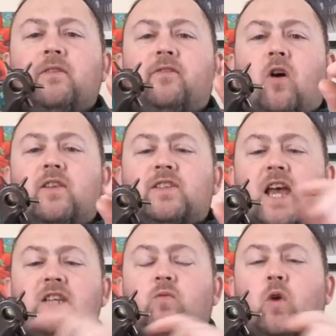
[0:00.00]
for the
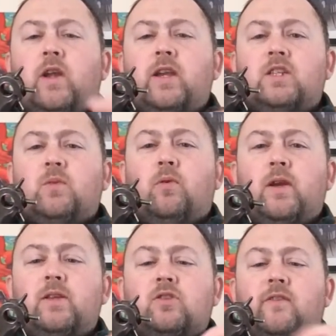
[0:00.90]
size of what you need to put
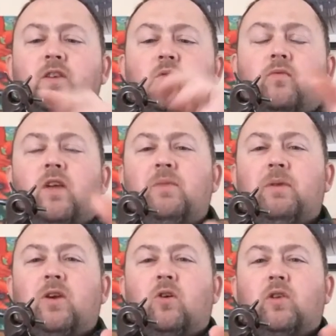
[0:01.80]
in. So if you do a really
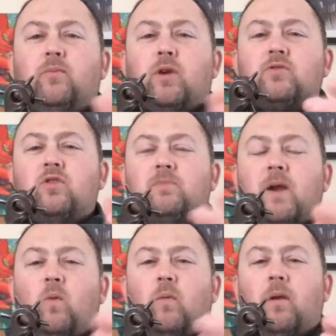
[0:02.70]
big hole, your press studs
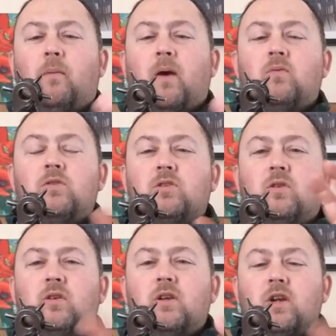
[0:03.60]
might wobble about,
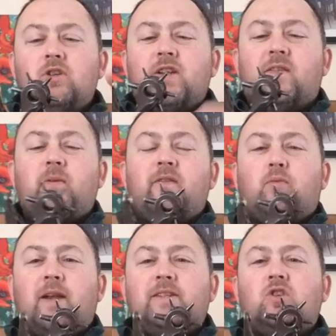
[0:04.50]
so just have a bit of a
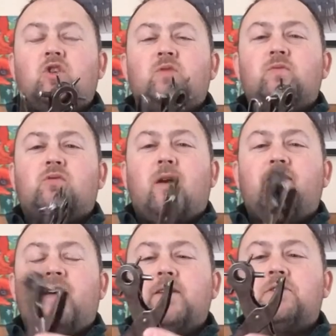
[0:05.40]
practice on some
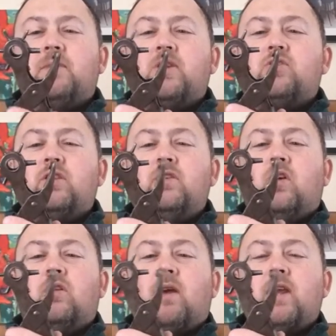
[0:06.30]
scrap first to make sure that you've
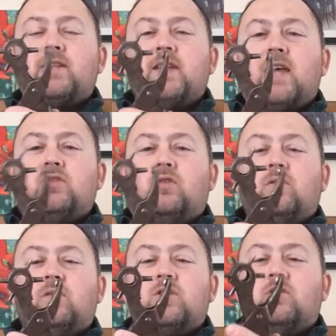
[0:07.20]
got the right size
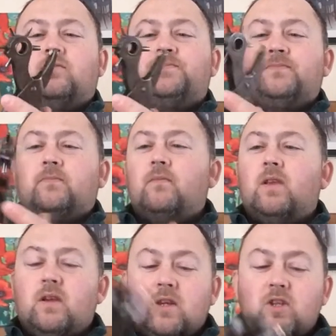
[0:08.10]
hole. So
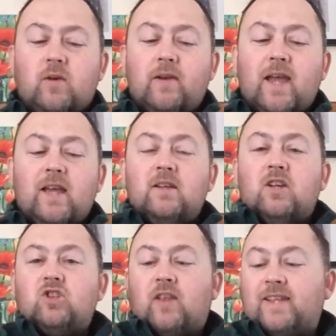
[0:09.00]
yeah,
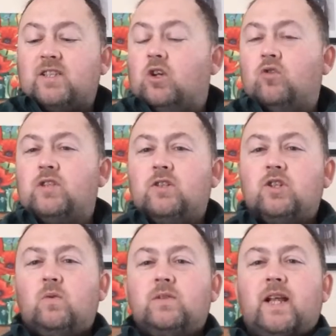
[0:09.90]
so that's the cutting
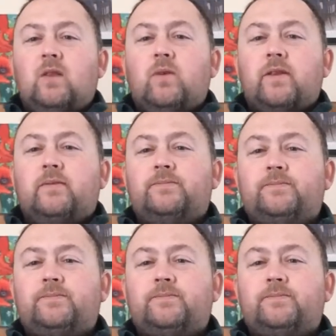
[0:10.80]
tools dealt with.